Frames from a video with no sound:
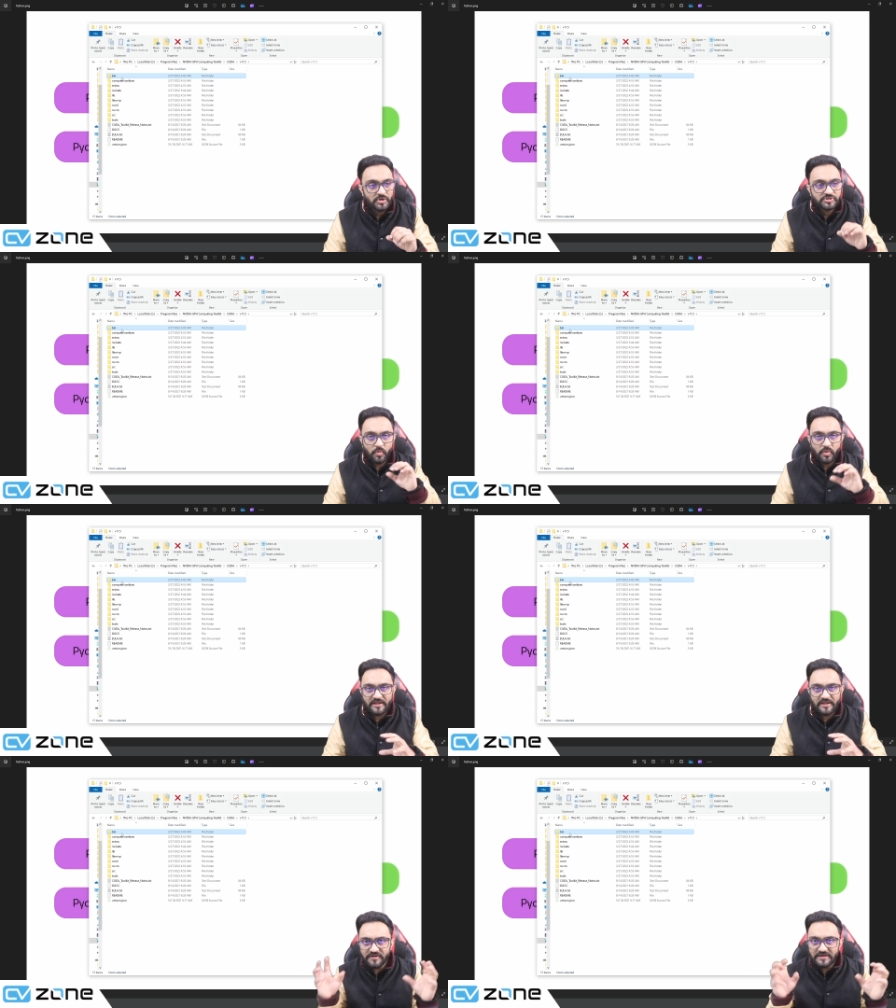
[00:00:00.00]
So
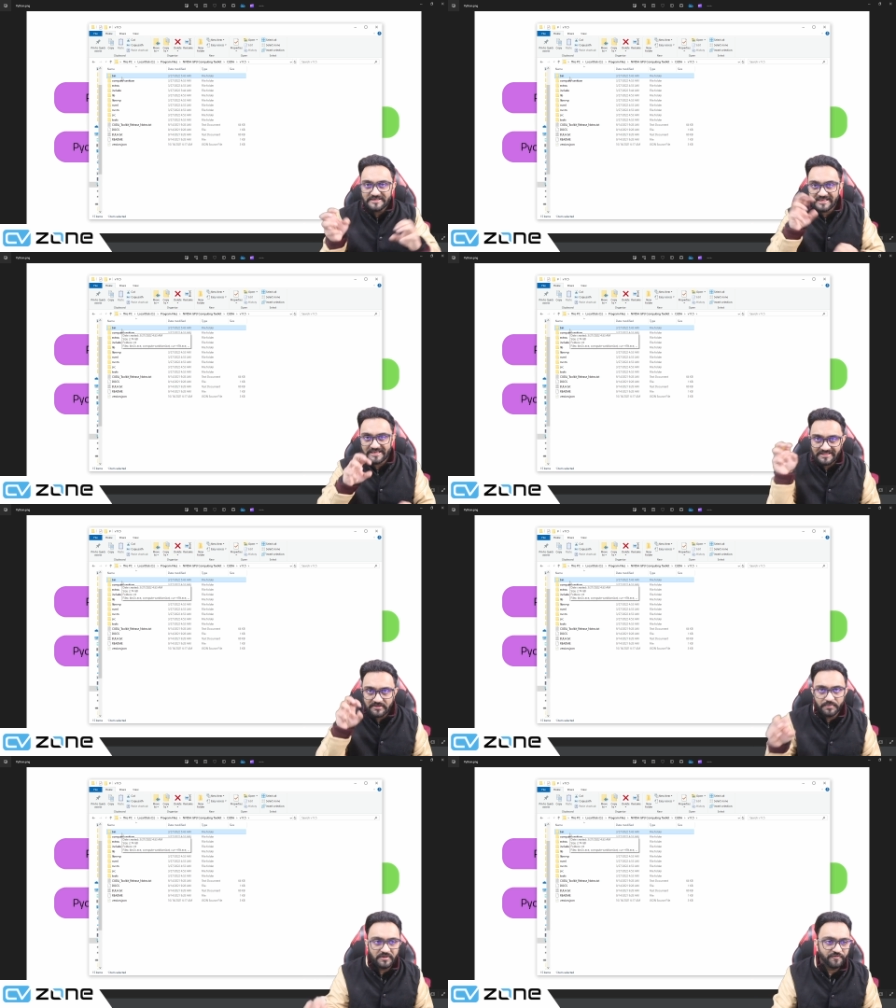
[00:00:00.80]
whatever is in
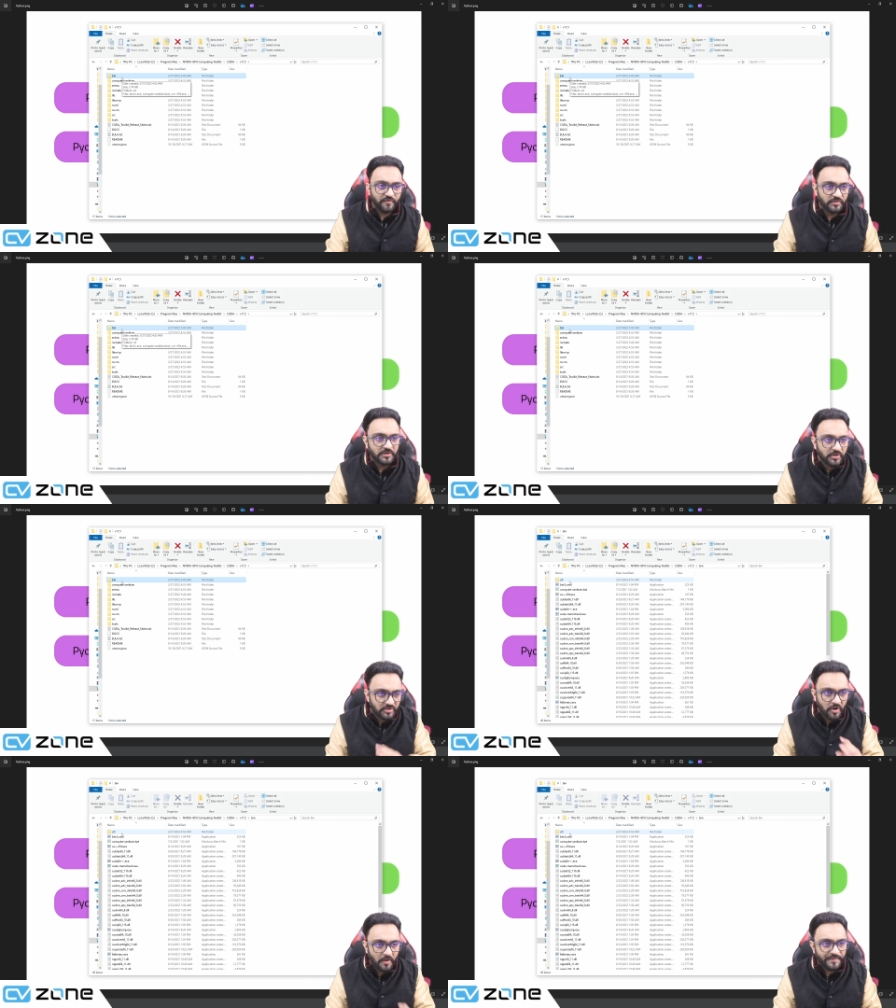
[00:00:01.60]
the bin folder,
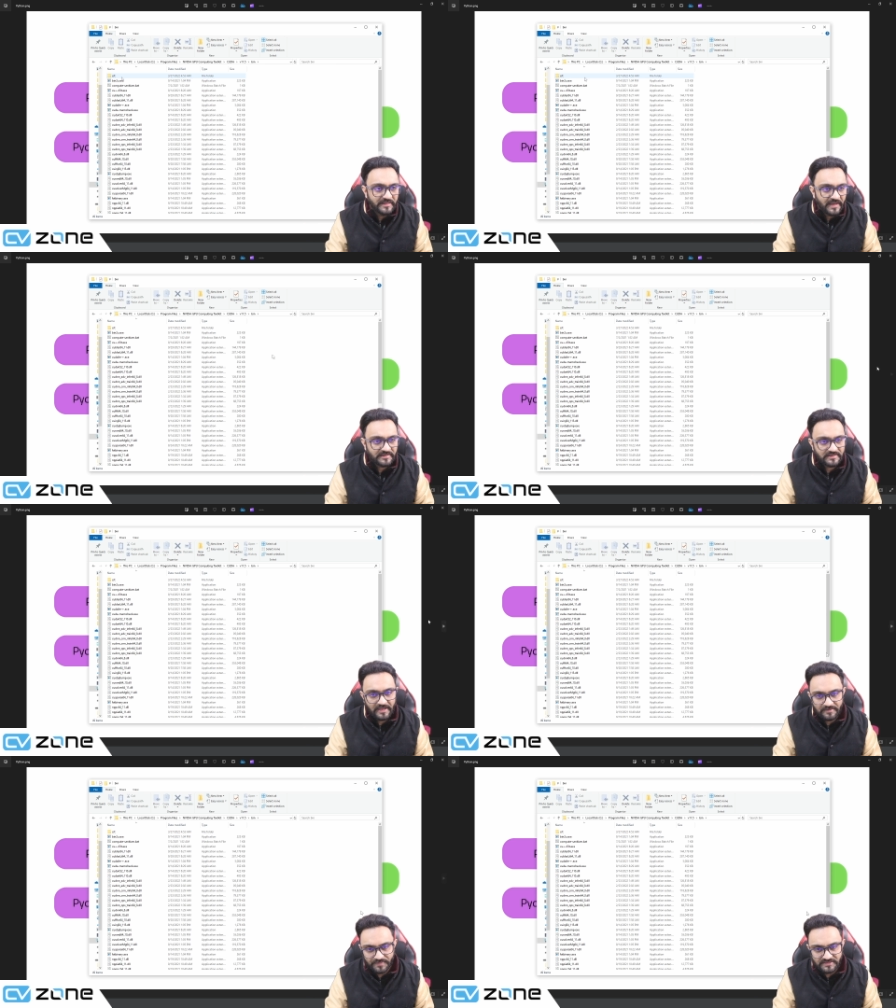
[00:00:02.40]
copy that
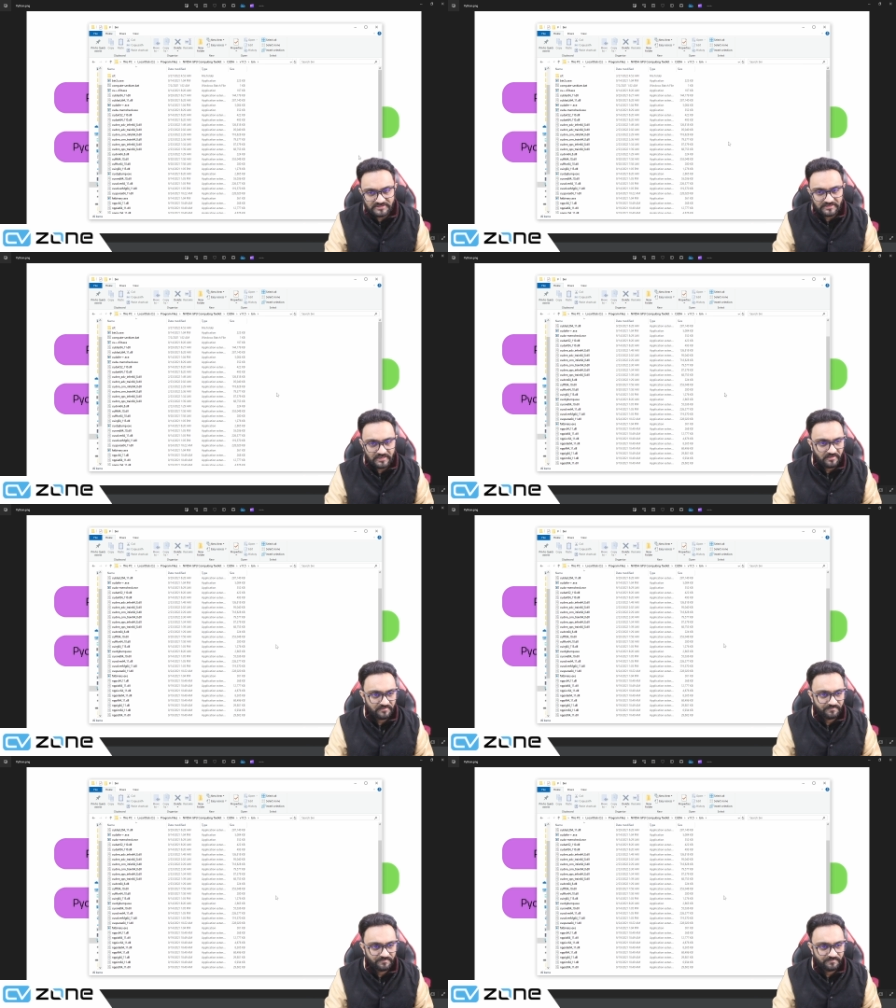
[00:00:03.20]
and paste it here.